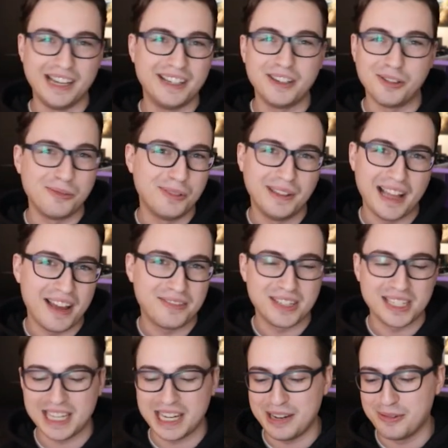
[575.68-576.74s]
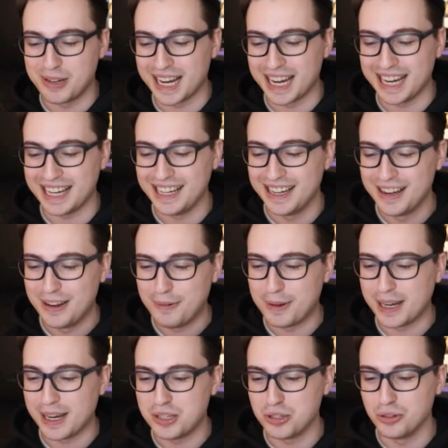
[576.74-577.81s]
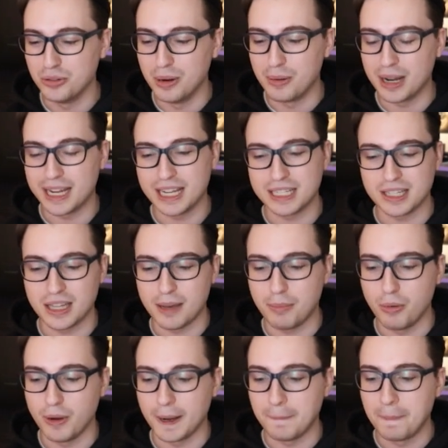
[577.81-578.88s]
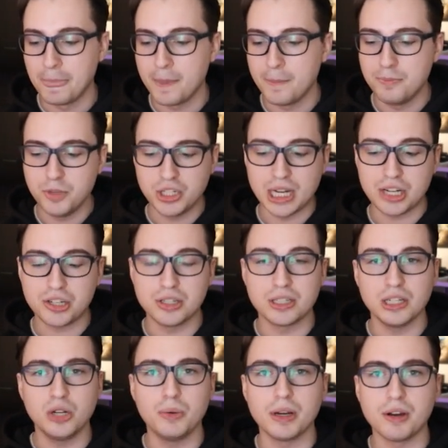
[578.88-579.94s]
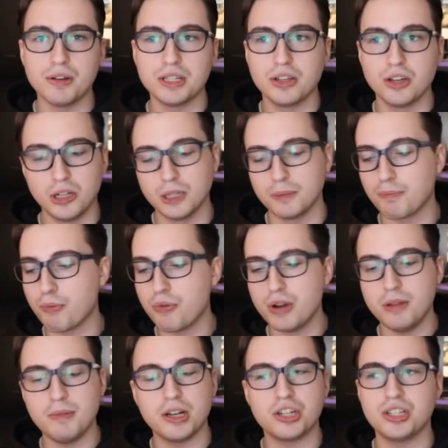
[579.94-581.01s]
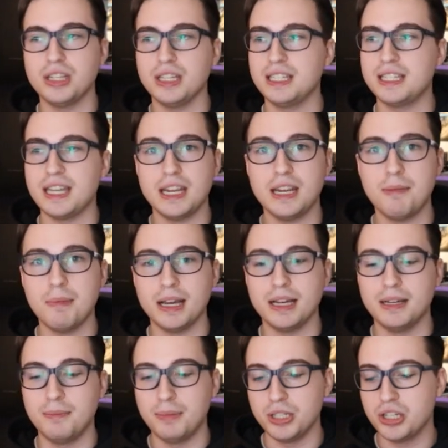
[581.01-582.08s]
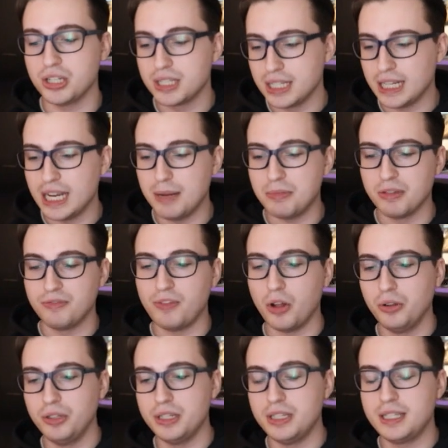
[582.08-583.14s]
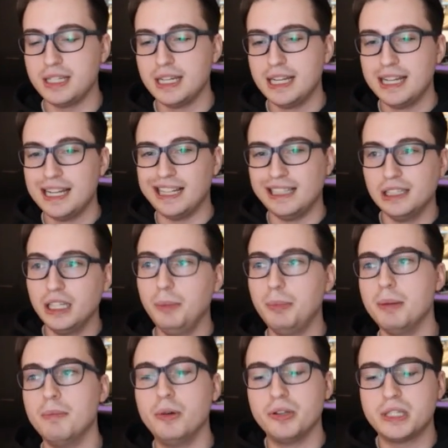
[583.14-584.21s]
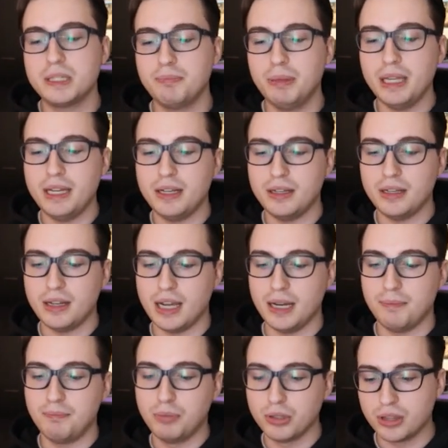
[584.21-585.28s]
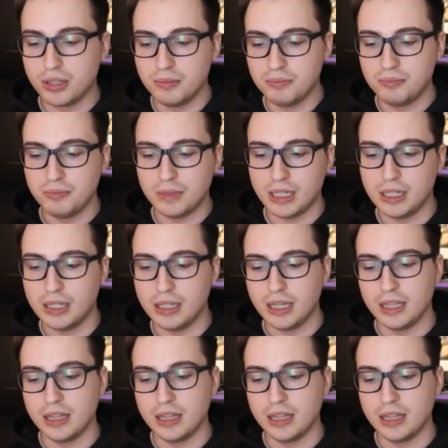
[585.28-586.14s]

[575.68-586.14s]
I don't know. We'll have to see what I do when I get to that point. Mutations and queries are going to look pretty much the same, but just to keep the folders a little bit more split, I put them